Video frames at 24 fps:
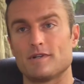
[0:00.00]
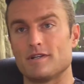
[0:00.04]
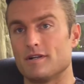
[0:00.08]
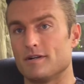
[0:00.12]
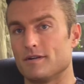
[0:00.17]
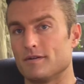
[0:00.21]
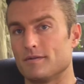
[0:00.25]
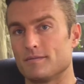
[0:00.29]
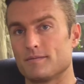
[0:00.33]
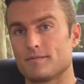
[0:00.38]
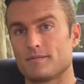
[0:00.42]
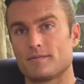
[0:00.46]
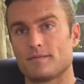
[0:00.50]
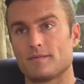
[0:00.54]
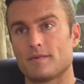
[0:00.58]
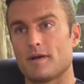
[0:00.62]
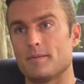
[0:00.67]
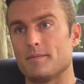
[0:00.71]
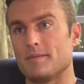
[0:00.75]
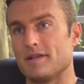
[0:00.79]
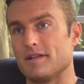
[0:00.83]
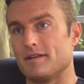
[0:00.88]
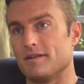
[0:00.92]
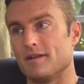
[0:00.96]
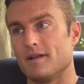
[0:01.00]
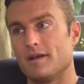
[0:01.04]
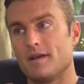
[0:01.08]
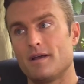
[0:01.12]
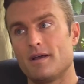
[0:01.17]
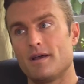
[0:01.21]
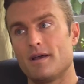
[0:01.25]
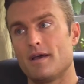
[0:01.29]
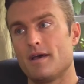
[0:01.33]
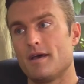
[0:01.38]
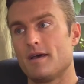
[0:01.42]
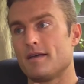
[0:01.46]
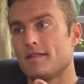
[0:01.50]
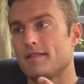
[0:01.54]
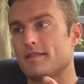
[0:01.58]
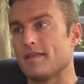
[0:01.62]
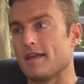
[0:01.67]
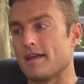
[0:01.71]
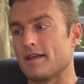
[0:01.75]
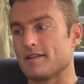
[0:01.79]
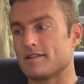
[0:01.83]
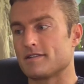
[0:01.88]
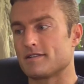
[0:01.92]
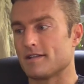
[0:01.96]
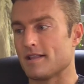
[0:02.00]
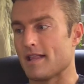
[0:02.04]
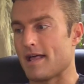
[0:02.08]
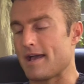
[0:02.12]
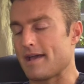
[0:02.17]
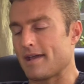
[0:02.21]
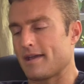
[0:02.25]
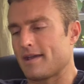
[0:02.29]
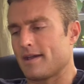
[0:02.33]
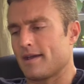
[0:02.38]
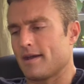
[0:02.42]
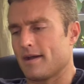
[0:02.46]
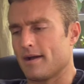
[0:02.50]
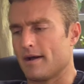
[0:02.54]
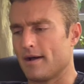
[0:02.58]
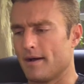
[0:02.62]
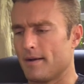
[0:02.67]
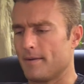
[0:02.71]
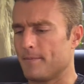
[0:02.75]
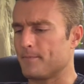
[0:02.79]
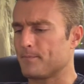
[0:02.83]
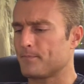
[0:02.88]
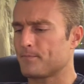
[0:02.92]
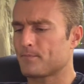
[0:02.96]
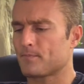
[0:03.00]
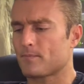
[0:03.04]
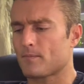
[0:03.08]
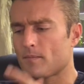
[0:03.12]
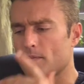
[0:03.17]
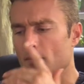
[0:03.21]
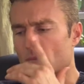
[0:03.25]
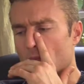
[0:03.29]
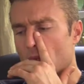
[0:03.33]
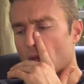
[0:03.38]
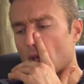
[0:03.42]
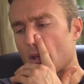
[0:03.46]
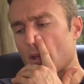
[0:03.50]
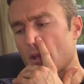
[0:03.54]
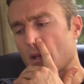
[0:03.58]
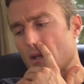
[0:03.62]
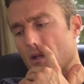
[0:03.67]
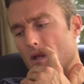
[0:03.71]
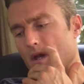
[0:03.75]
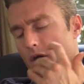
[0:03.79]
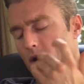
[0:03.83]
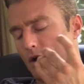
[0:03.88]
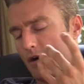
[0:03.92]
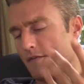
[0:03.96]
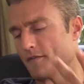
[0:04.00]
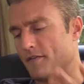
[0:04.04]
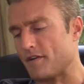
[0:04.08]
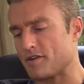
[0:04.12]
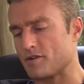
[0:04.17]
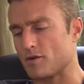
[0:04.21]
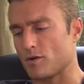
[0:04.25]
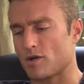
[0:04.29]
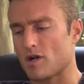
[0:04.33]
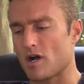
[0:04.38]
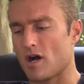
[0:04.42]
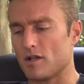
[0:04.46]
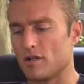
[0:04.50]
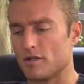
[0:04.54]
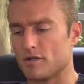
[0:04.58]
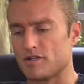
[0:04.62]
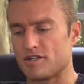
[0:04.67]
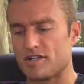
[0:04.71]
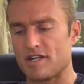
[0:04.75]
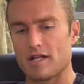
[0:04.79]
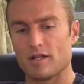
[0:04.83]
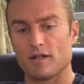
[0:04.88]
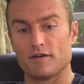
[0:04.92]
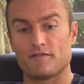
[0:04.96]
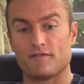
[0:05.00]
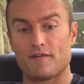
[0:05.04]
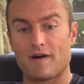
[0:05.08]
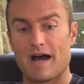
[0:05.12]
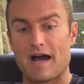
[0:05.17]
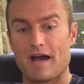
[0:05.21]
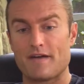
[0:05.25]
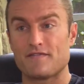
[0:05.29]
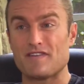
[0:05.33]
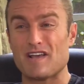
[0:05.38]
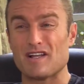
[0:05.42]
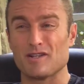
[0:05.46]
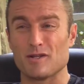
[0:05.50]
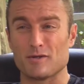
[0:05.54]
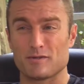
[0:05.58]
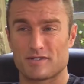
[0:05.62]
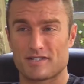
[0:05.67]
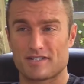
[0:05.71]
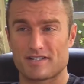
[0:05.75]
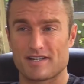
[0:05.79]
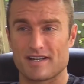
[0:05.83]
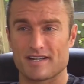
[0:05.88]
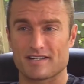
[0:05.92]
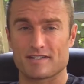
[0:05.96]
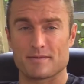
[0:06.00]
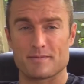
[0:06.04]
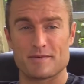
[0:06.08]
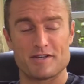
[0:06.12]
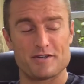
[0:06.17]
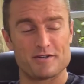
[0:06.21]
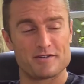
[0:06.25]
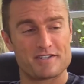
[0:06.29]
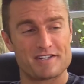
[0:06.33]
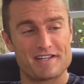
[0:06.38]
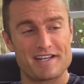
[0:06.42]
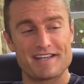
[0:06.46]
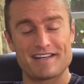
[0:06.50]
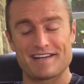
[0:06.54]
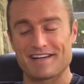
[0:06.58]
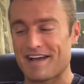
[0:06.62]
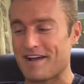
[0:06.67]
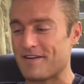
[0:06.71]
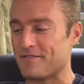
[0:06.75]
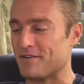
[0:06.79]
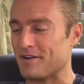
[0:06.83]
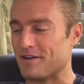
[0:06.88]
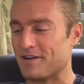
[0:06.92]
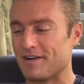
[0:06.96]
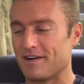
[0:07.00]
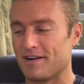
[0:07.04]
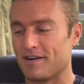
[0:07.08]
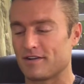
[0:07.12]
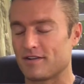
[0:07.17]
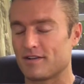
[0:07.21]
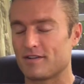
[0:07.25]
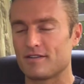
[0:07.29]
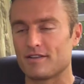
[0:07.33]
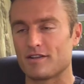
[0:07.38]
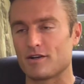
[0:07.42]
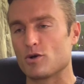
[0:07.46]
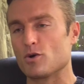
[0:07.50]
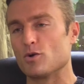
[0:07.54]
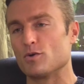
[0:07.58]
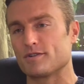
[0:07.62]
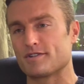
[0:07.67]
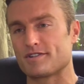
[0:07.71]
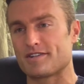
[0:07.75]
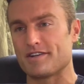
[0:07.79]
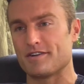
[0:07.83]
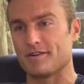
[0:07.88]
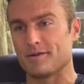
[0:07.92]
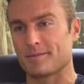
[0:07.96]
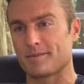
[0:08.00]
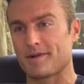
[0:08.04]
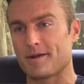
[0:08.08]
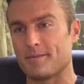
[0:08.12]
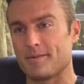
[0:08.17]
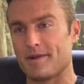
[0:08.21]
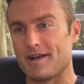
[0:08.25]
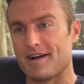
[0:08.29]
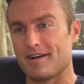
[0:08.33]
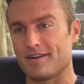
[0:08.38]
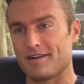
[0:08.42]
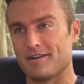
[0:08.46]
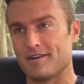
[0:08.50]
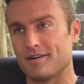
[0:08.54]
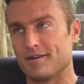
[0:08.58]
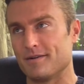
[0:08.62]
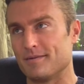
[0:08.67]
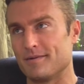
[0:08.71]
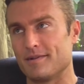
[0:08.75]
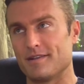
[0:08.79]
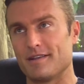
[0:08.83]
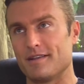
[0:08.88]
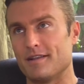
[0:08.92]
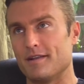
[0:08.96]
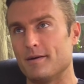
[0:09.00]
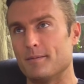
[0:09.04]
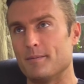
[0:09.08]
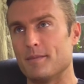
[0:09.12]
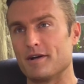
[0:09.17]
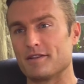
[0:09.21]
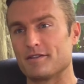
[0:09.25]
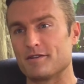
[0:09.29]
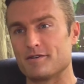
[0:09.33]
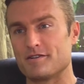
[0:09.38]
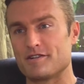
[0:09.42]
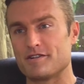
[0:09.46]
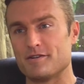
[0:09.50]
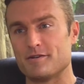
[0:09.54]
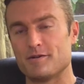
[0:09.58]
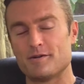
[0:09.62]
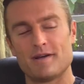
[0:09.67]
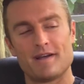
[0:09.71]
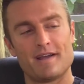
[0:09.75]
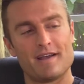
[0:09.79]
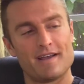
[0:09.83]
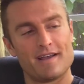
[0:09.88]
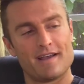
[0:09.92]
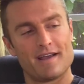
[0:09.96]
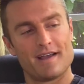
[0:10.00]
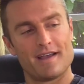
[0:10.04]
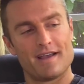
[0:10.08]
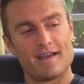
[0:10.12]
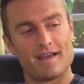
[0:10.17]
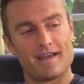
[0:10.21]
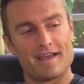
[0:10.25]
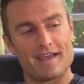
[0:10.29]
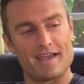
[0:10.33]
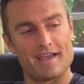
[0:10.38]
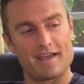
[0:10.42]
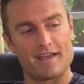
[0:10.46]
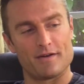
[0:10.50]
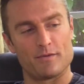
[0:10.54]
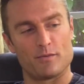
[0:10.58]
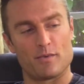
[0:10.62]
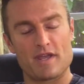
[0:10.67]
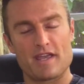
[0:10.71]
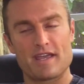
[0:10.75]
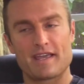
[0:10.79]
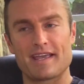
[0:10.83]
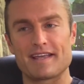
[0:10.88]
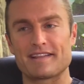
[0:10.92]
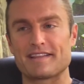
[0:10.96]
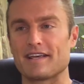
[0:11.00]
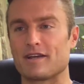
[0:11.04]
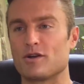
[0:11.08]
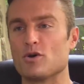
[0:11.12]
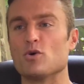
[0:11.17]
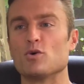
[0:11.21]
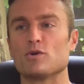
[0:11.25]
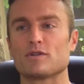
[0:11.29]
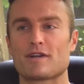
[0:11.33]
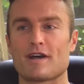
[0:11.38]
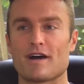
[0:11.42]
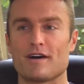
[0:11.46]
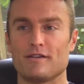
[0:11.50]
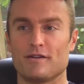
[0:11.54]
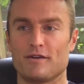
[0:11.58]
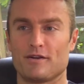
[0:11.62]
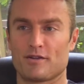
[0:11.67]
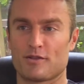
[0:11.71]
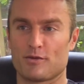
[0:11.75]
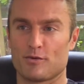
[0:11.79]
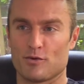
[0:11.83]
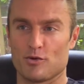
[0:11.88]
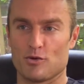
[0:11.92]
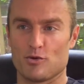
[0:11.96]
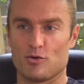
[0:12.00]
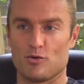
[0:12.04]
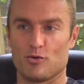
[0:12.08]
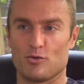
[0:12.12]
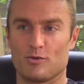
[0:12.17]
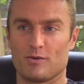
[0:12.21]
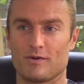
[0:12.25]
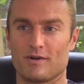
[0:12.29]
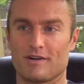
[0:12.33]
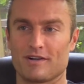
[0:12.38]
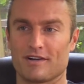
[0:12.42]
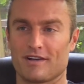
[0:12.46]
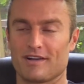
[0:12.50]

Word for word: you know, I mean, things like. Uh, artificial colors, yellow five, yellow six. I mean, you're seeing I have a, a, the gold serum coming out here in a month or two, and we get the gold color through